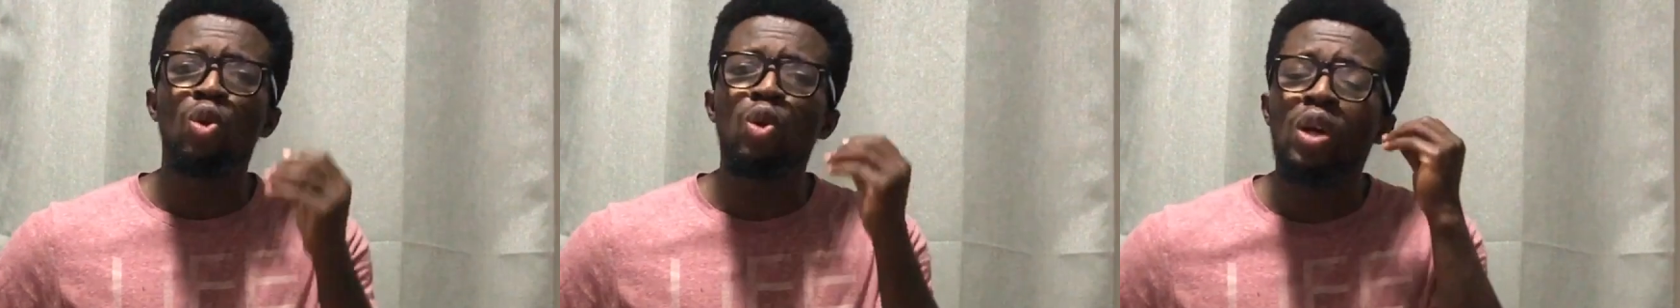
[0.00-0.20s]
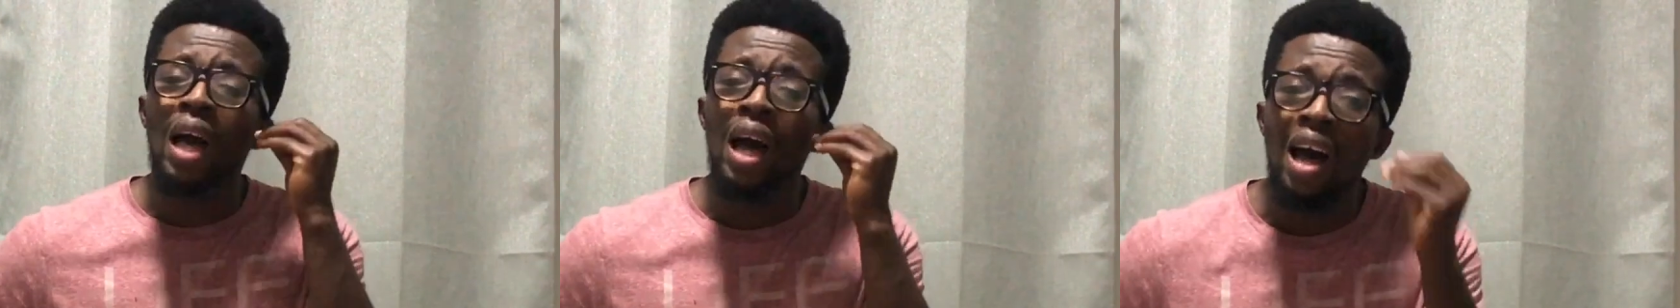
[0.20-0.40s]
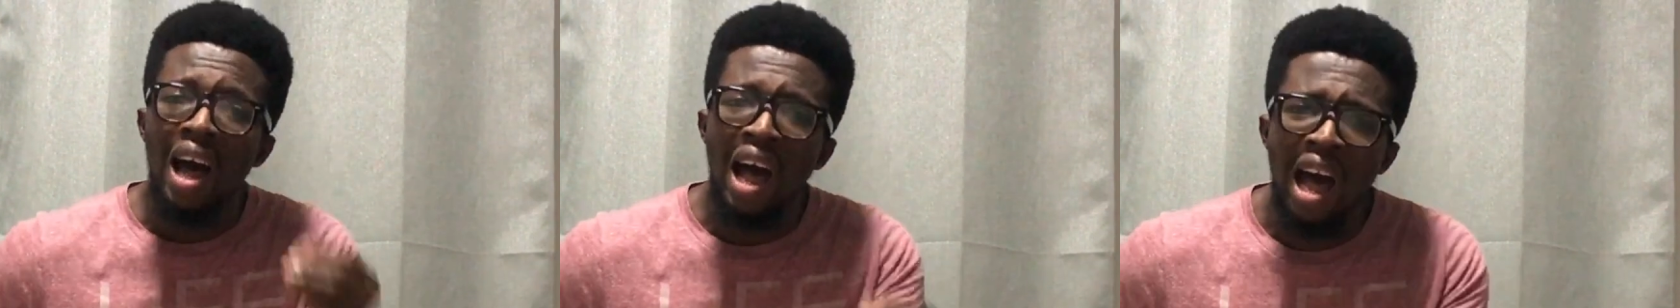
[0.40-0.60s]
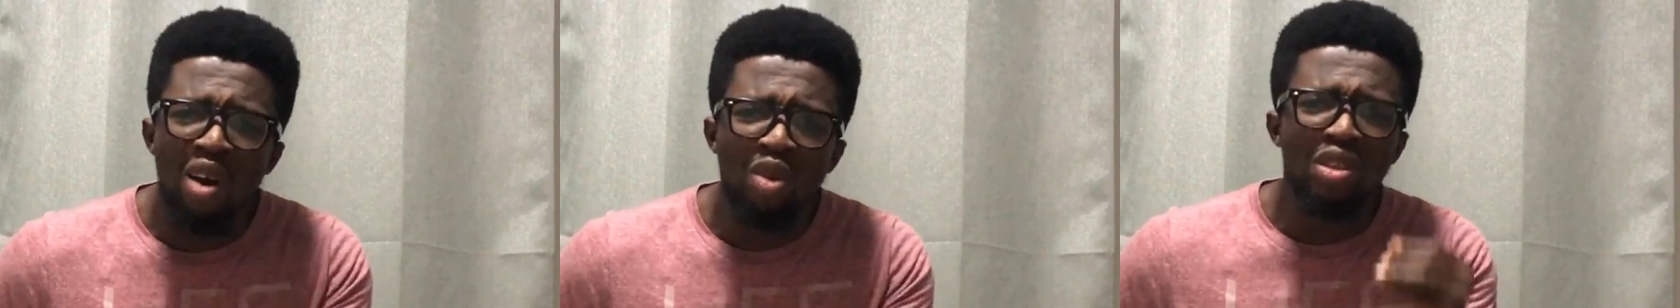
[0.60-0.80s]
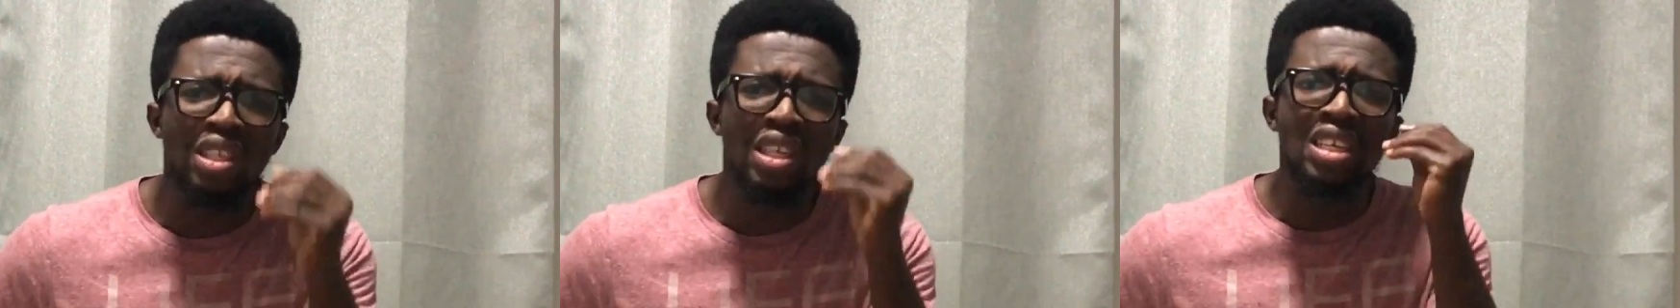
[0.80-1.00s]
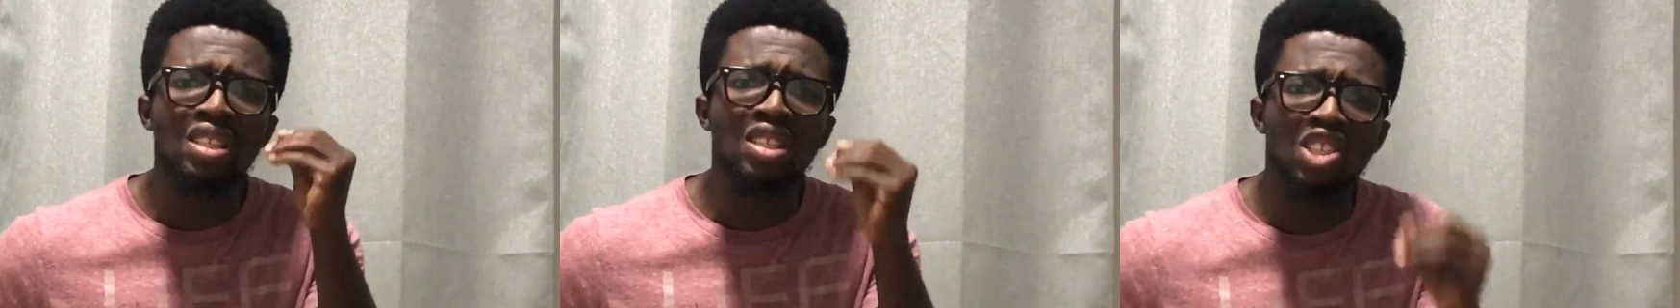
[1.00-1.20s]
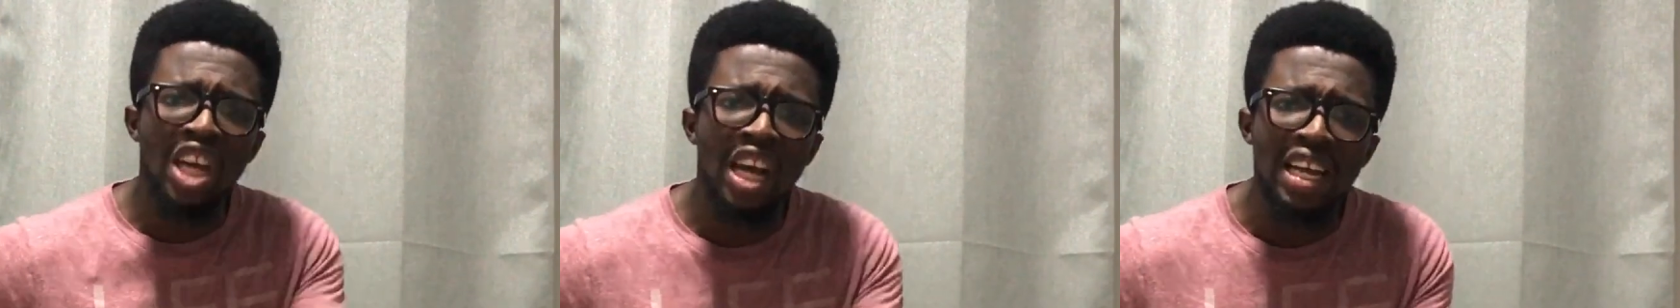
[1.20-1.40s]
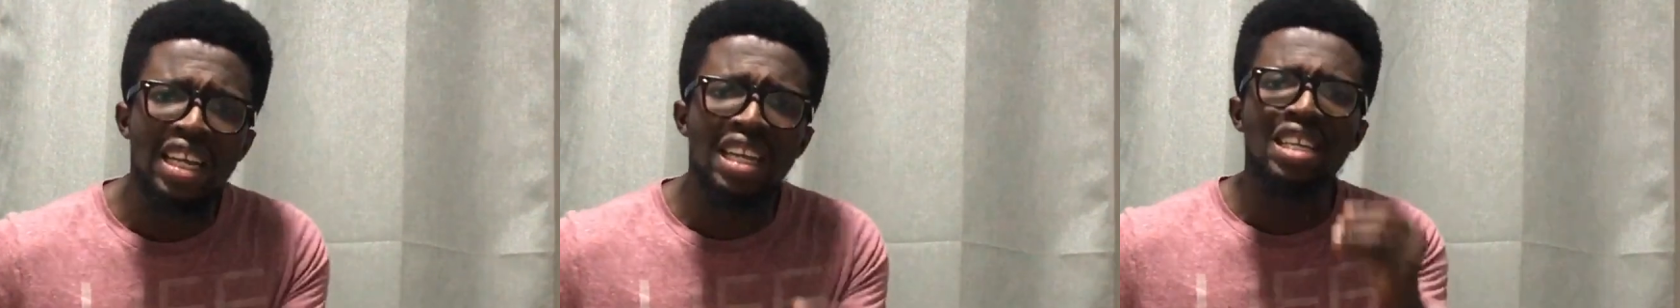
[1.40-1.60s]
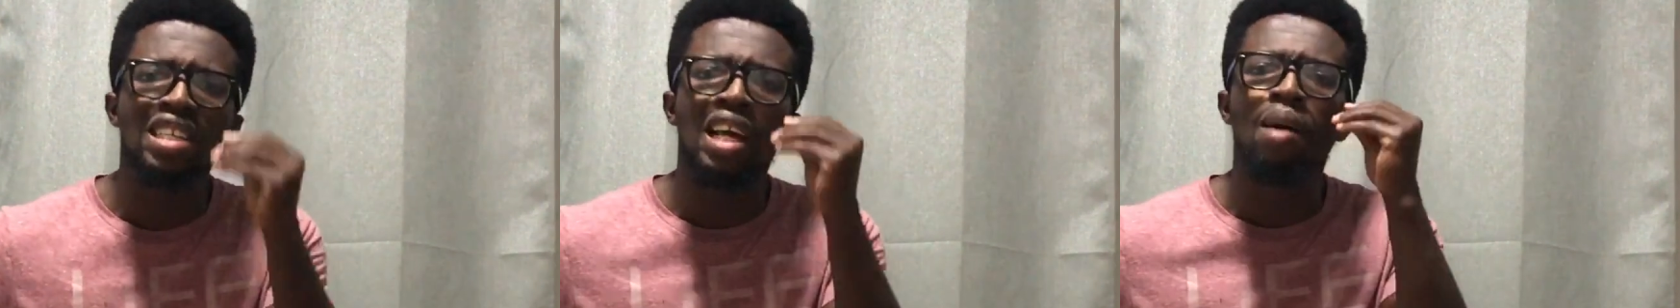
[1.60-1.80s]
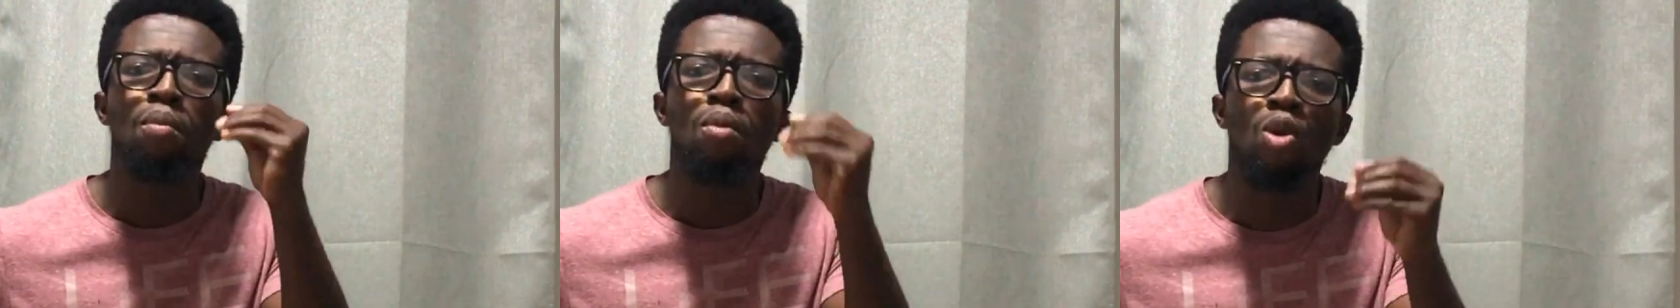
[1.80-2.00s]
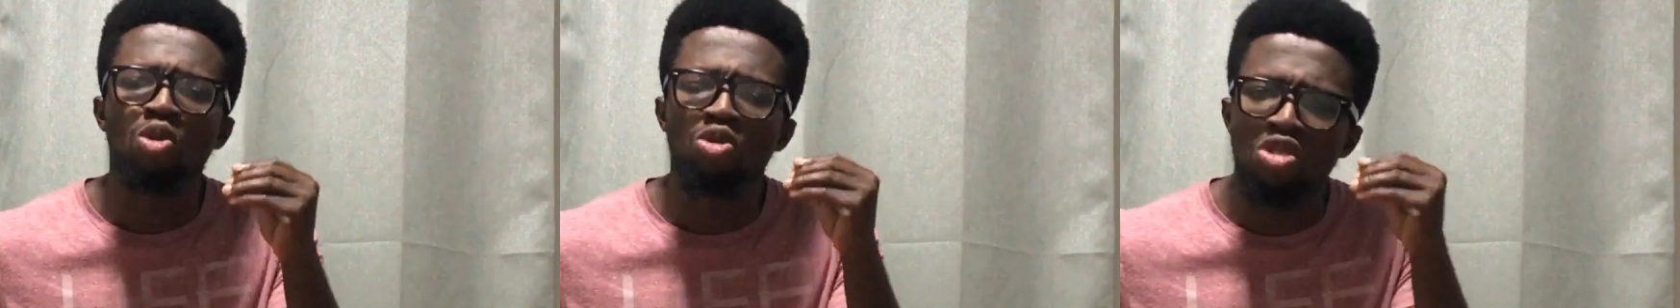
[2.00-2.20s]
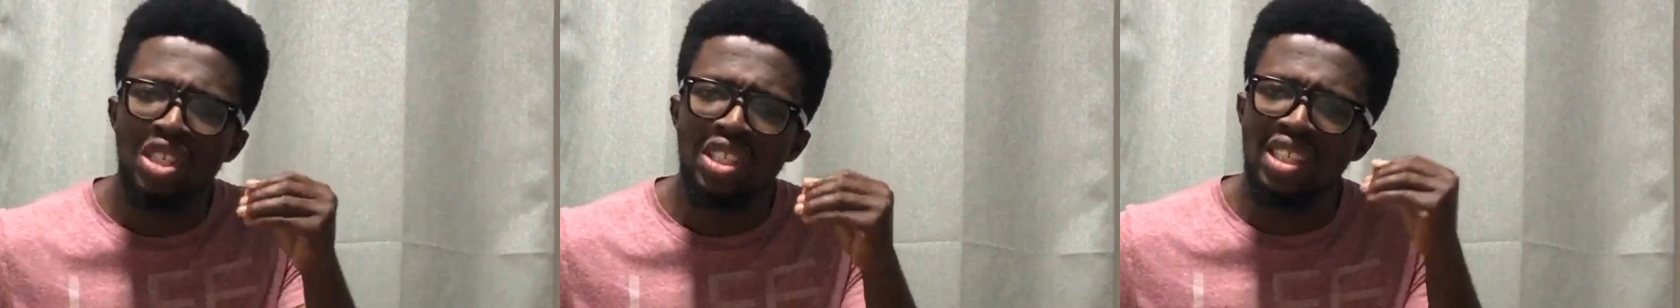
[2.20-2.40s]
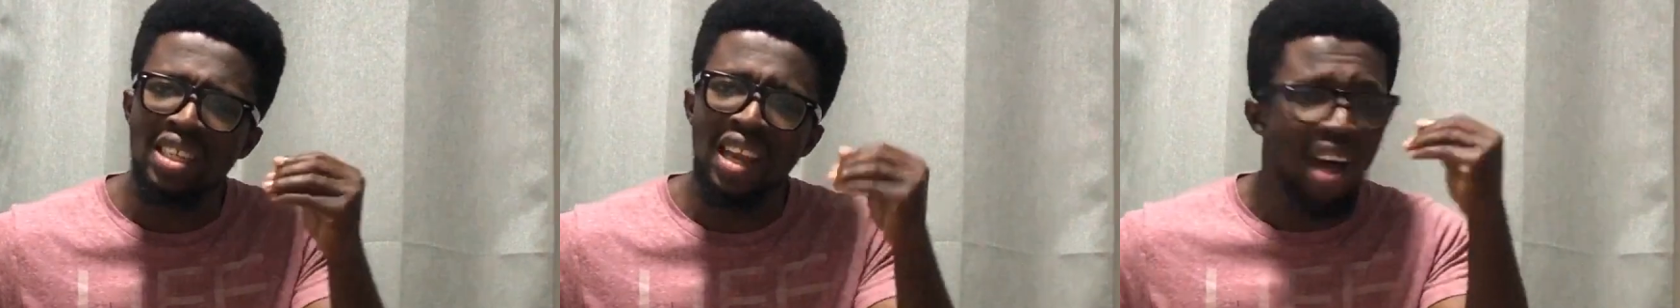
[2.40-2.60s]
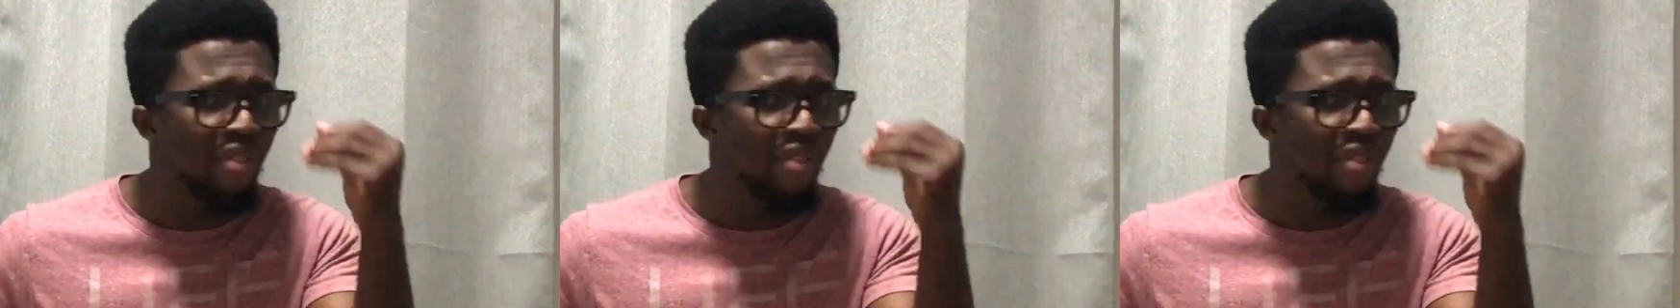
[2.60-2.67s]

Look at how these Chinese are maltreating